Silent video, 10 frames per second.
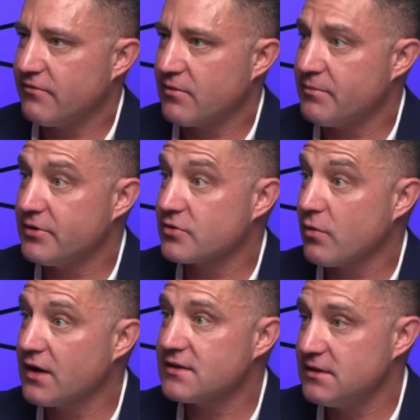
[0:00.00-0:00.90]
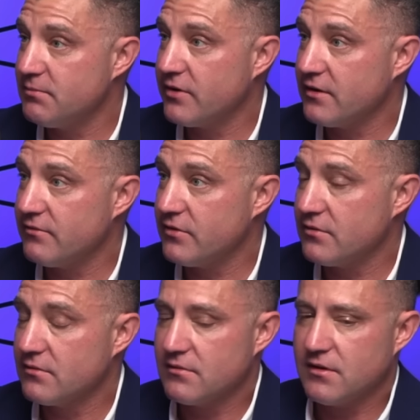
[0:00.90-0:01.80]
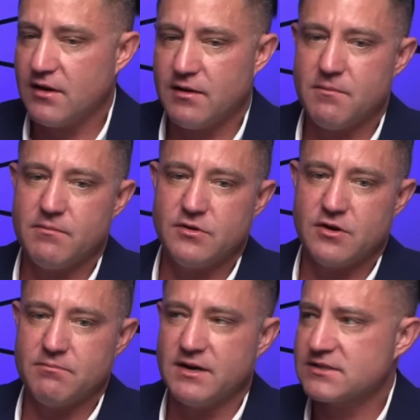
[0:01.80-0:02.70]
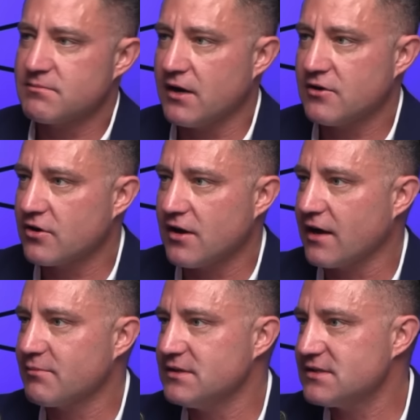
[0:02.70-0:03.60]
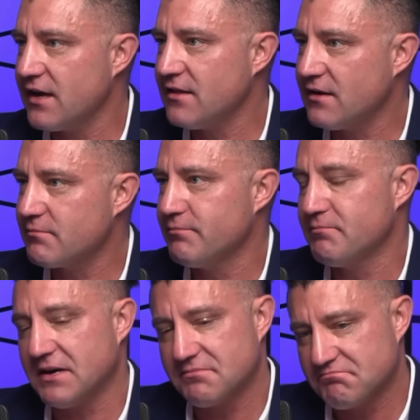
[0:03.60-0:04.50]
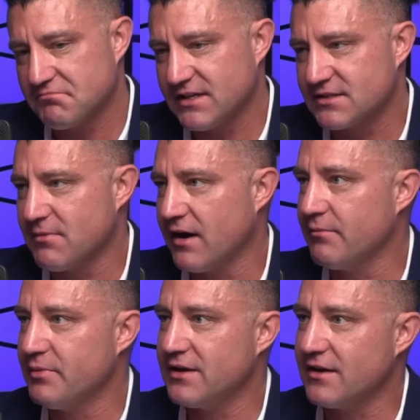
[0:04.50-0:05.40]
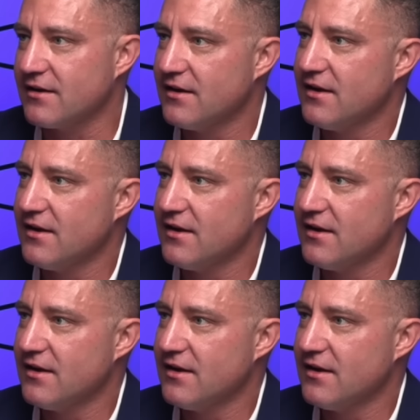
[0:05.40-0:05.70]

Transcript: from a build quality point of view. Musk might not like me saying that, but it's my opinion.